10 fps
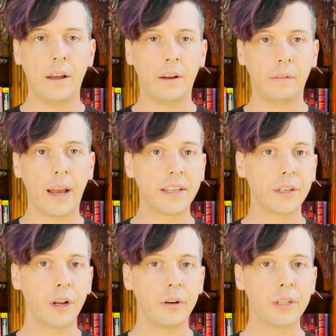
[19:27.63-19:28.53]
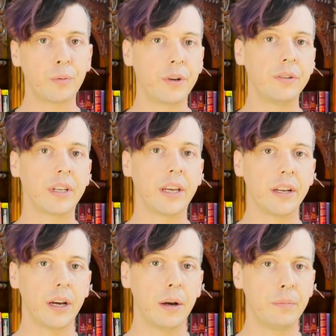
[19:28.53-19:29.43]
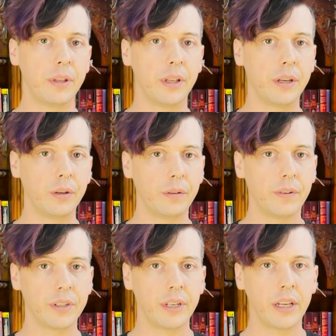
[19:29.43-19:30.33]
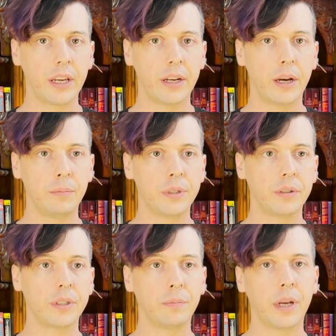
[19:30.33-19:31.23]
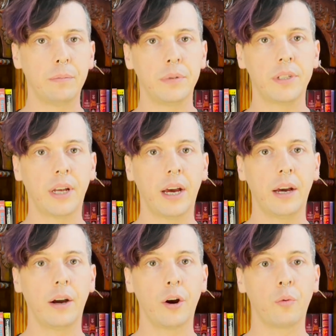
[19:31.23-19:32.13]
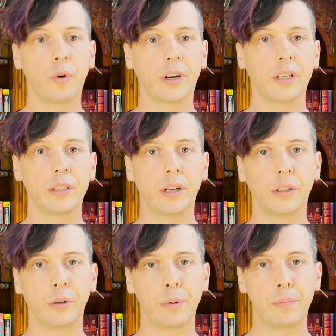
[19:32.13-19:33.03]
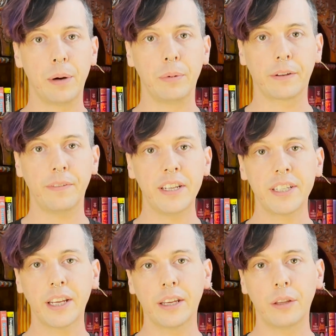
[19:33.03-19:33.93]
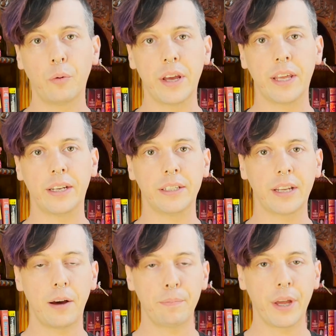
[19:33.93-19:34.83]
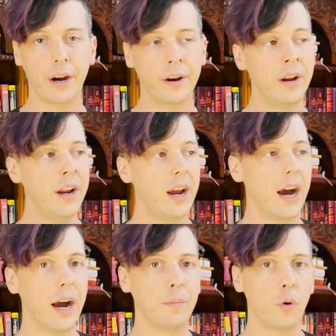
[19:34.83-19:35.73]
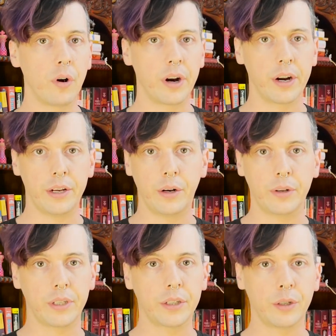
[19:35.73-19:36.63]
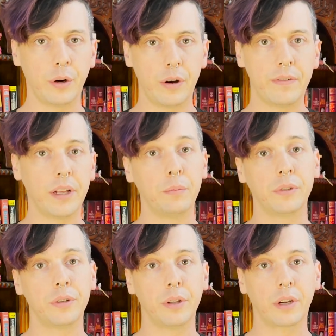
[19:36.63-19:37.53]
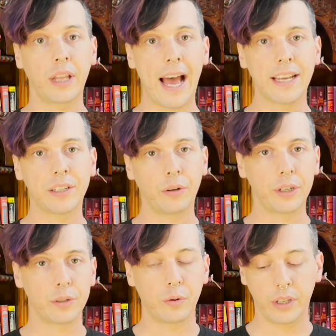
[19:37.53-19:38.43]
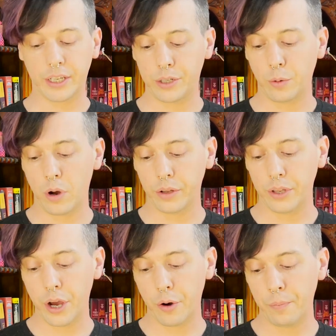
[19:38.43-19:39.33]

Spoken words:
As a notice, we're using GitHub and the university GitHub, so sometimes our work is a little bit public facing in the way that is up there, or it's also available to the class, so I just want to let you all know.